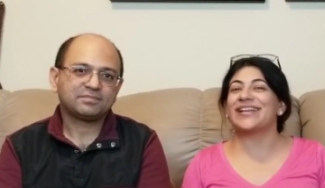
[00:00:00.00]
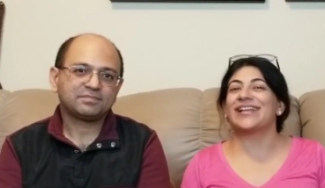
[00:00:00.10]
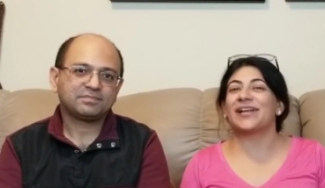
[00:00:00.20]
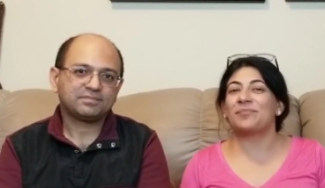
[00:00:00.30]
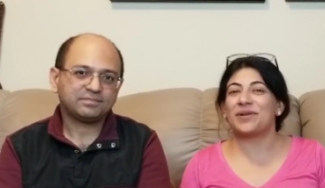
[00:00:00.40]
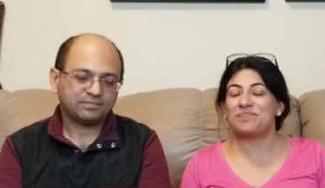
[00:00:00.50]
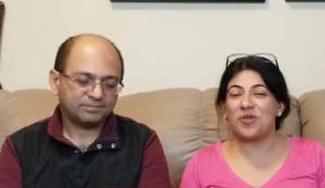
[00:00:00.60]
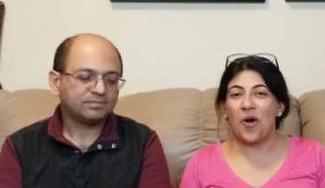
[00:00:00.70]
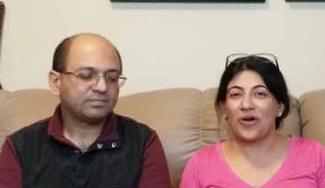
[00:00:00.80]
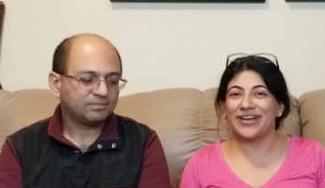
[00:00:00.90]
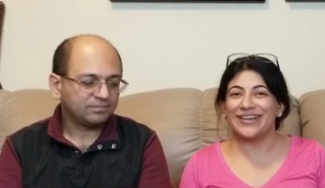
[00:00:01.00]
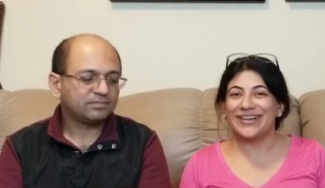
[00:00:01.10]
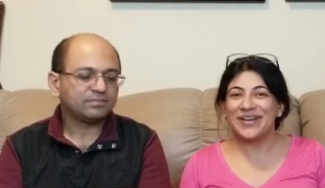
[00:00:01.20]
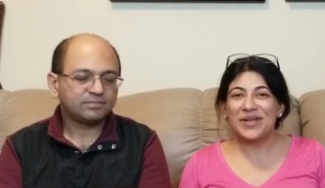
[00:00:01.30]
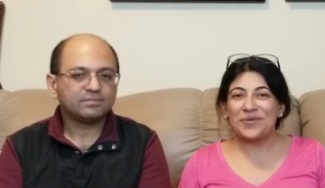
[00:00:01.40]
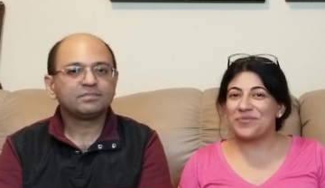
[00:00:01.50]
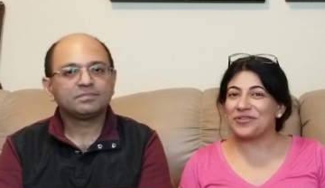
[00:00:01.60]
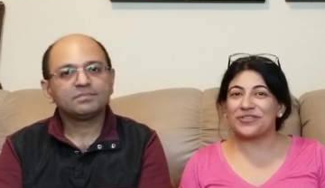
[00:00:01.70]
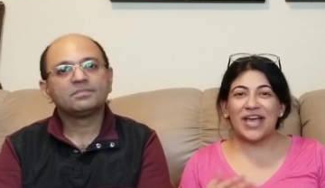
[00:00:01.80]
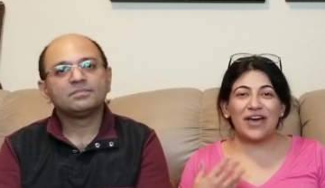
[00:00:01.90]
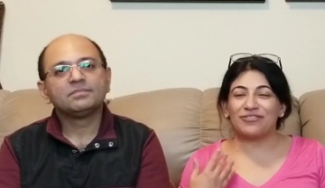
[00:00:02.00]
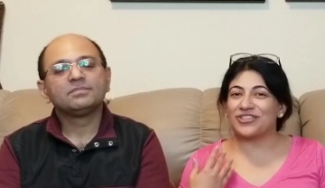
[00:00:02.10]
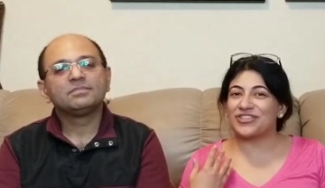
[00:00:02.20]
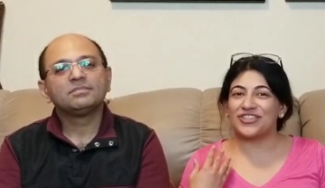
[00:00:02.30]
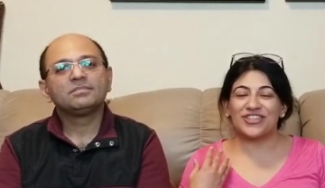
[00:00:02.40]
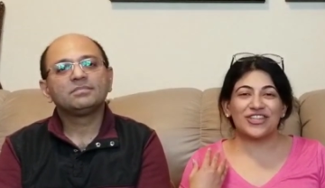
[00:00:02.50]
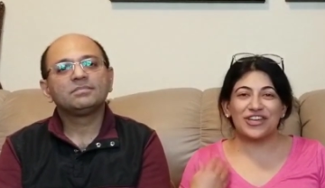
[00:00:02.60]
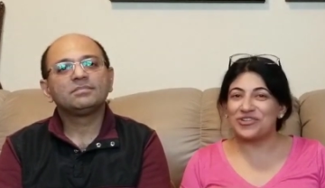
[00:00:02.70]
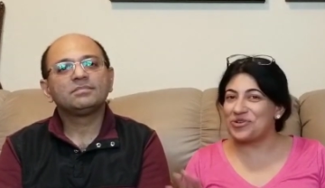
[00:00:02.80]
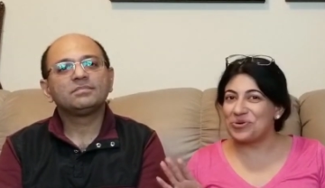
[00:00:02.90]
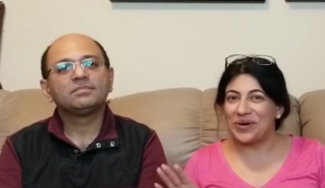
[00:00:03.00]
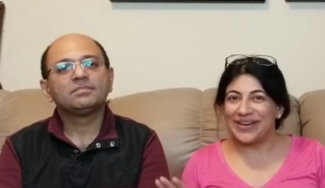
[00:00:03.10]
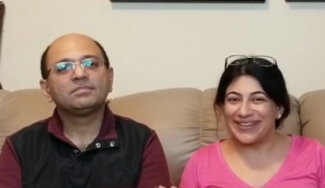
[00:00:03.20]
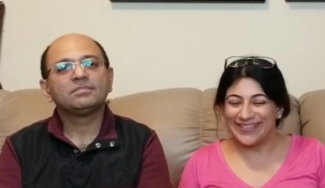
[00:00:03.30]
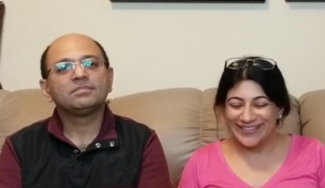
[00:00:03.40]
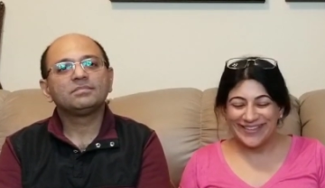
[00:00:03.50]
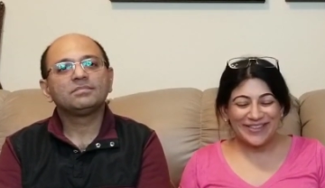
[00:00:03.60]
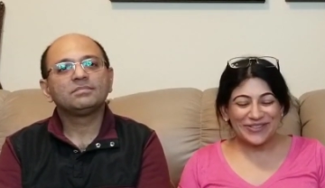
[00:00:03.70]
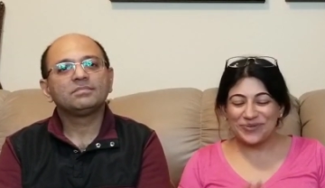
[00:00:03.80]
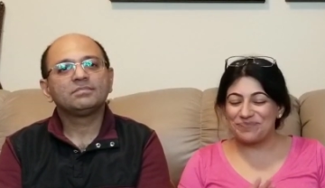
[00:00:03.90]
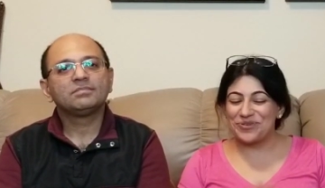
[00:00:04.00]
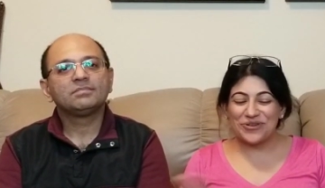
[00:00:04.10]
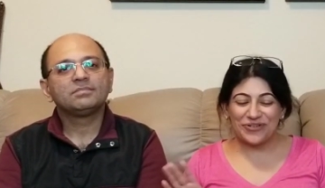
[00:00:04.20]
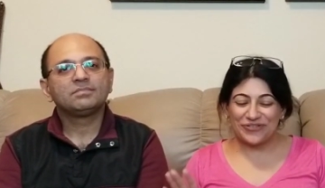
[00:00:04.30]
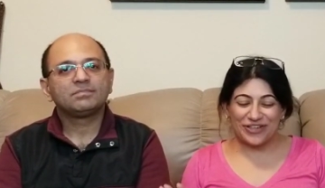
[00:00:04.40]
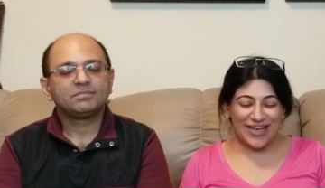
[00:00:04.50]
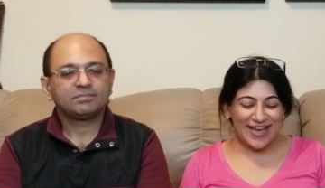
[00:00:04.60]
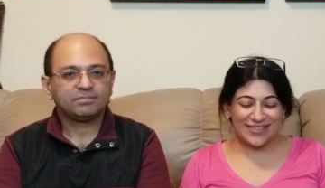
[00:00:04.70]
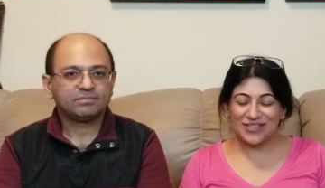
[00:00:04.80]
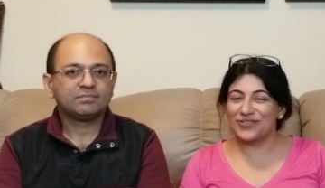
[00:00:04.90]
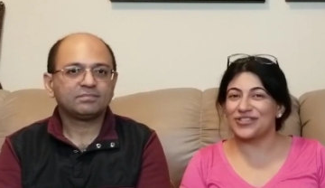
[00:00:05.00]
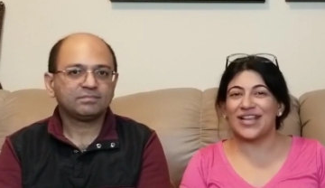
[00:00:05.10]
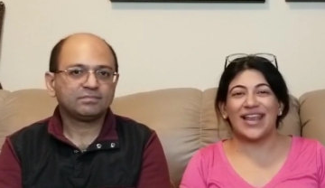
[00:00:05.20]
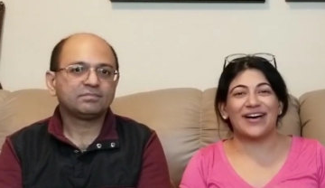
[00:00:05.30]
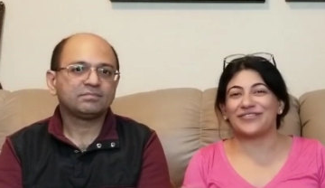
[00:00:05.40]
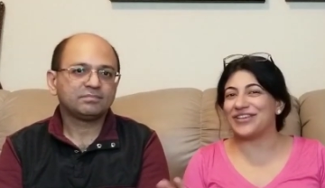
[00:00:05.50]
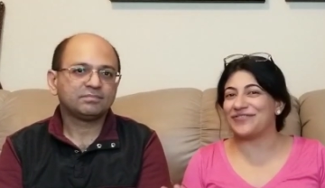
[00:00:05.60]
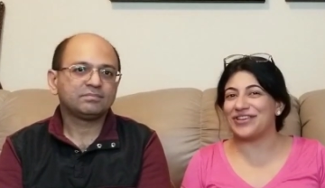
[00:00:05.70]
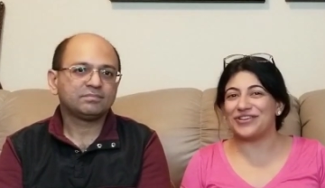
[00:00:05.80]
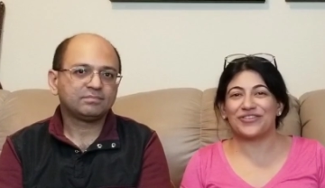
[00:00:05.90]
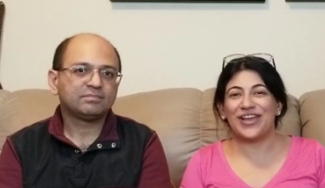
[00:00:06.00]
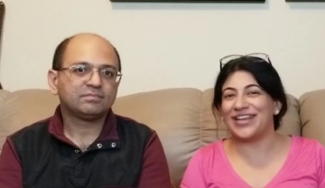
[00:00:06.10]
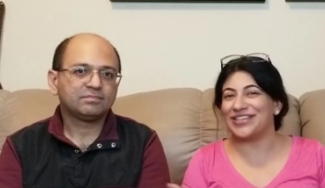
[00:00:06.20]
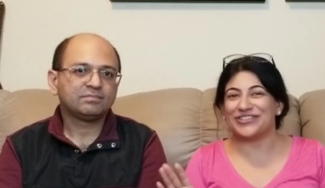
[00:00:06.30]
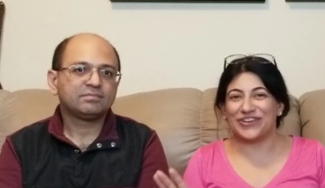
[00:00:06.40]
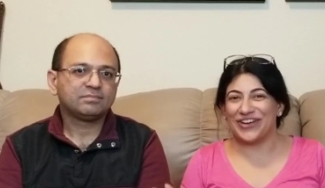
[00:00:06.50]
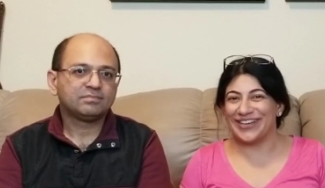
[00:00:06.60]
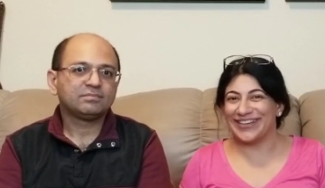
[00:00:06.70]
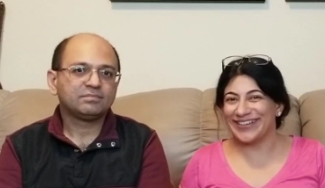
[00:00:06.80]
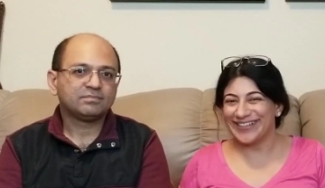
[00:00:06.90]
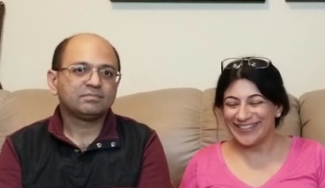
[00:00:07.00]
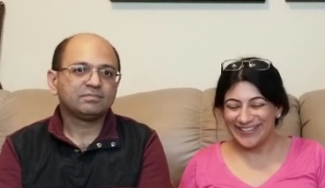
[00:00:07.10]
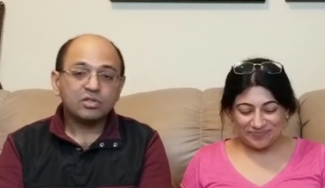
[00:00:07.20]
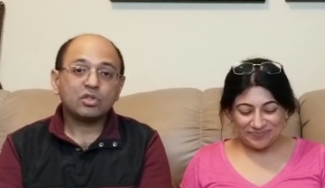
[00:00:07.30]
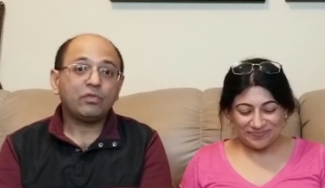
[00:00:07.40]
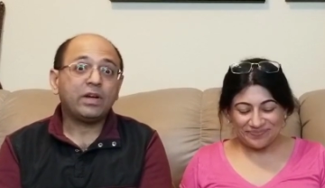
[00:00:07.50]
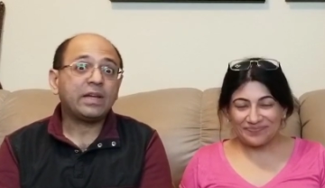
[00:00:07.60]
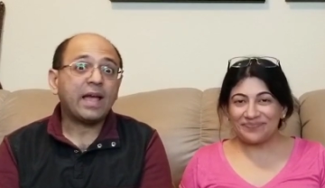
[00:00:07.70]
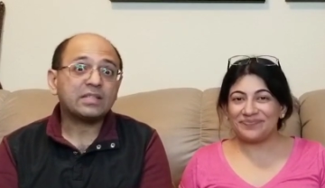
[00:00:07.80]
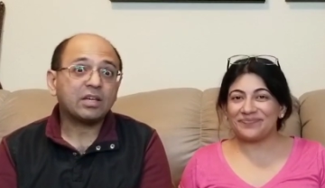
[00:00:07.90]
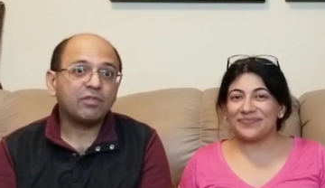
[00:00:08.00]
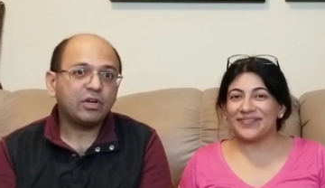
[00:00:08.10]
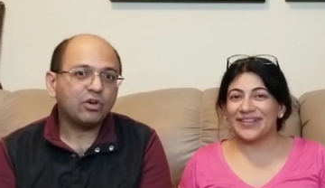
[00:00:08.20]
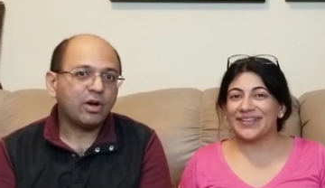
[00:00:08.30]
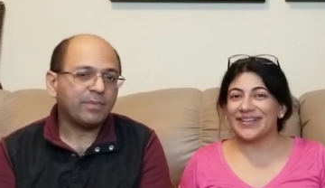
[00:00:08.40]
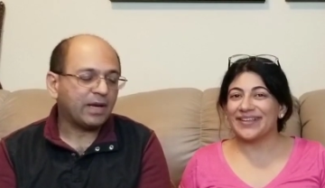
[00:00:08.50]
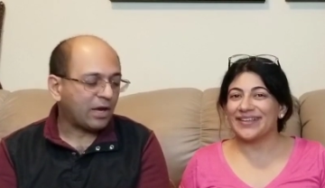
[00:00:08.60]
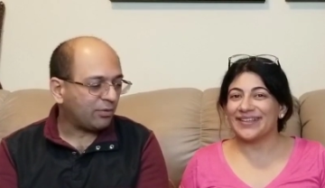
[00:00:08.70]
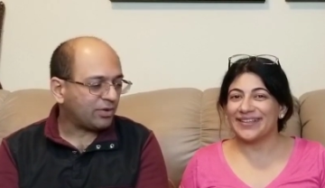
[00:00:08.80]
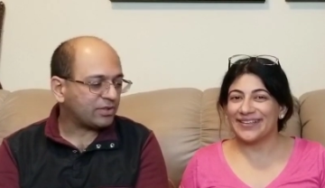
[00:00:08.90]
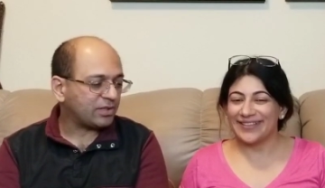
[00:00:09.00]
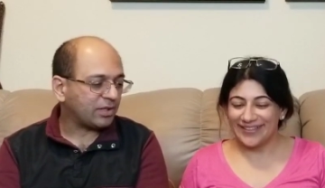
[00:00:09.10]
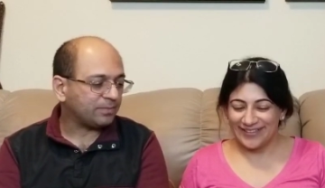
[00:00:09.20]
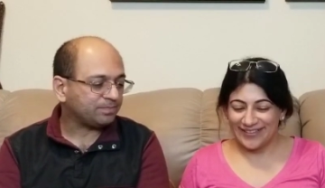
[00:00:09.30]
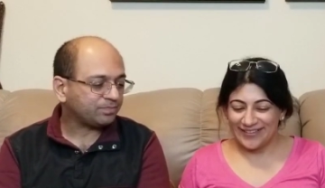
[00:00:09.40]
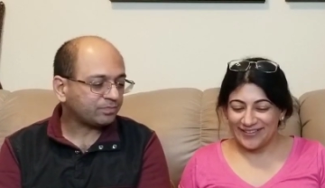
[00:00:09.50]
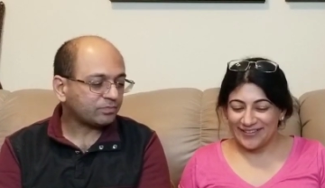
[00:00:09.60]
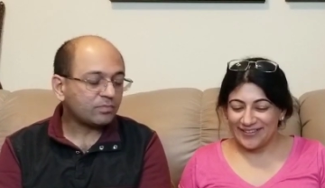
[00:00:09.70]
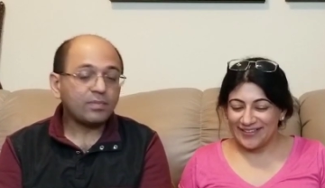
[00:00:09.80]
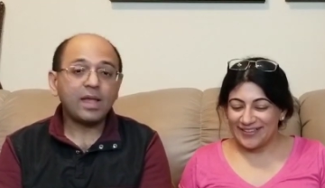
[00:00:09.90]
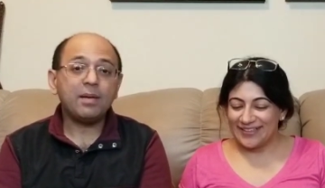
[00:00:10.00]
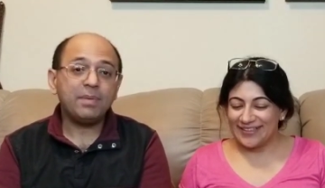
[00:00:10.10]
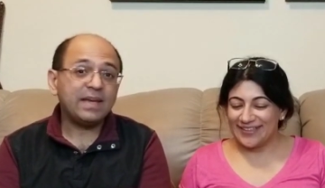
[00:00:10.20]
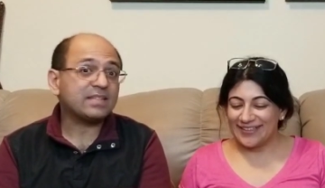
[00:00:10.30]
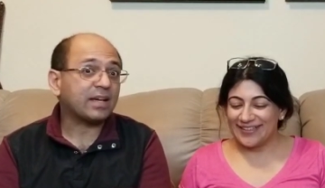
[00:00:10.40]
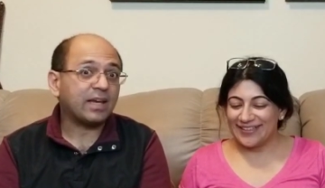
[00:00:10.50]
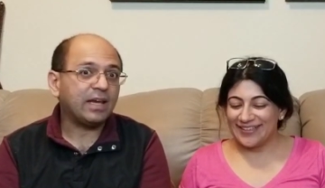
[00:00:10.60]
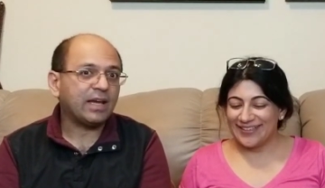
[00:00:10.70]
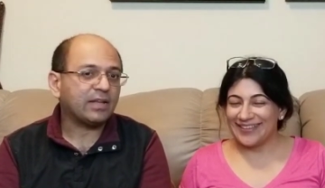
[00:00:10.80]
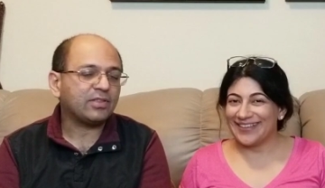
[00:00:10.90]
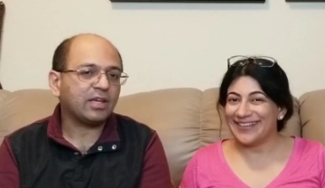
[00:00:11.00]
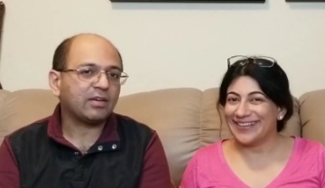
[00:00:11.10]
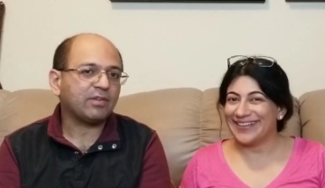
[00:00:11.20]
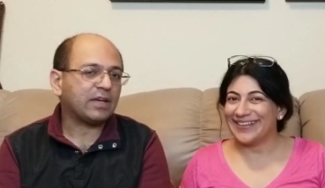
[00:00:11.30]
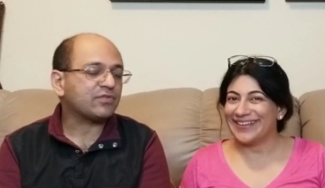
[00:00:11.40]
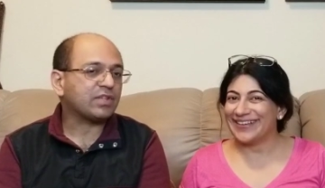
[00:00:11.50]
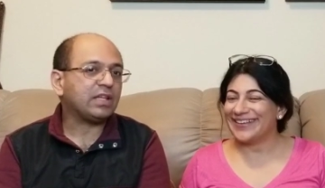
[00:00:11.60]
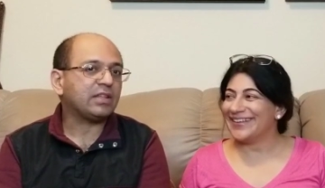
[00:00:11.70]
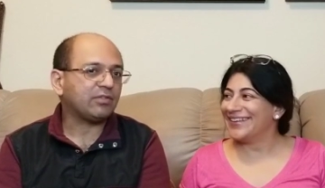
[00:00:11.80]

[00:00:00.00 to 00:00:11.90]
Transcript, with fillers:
Speaker 1: a little bit longer because I was just into it. So beautiful, guys. This was a lovely video.
Speaker 2: Really enjoyed it. So fantastic video. I mean, I was um, amazed again. I think we have seen the